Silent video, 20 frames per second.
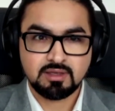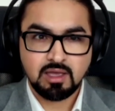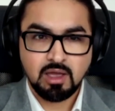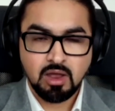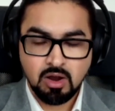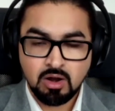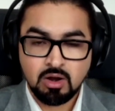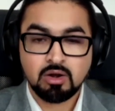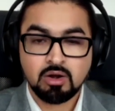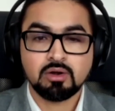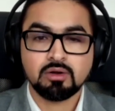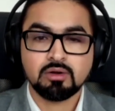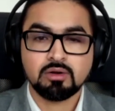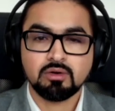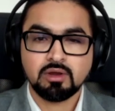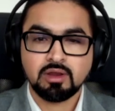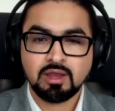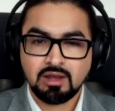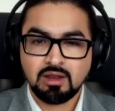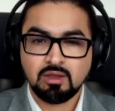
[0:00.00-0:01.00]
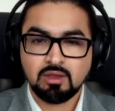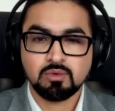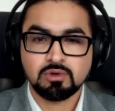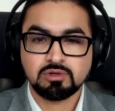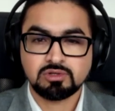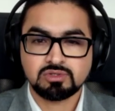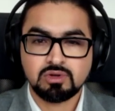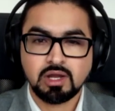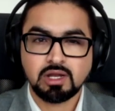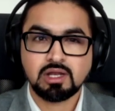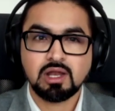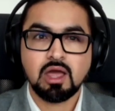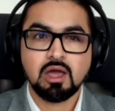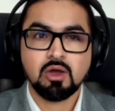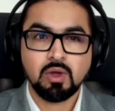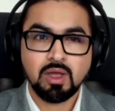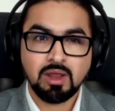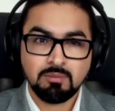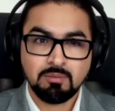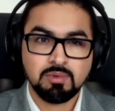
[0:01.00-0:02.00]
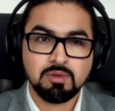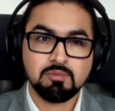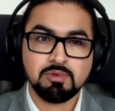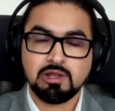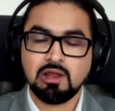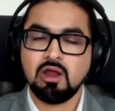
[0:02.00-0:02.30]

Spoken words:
are getting worse right now and people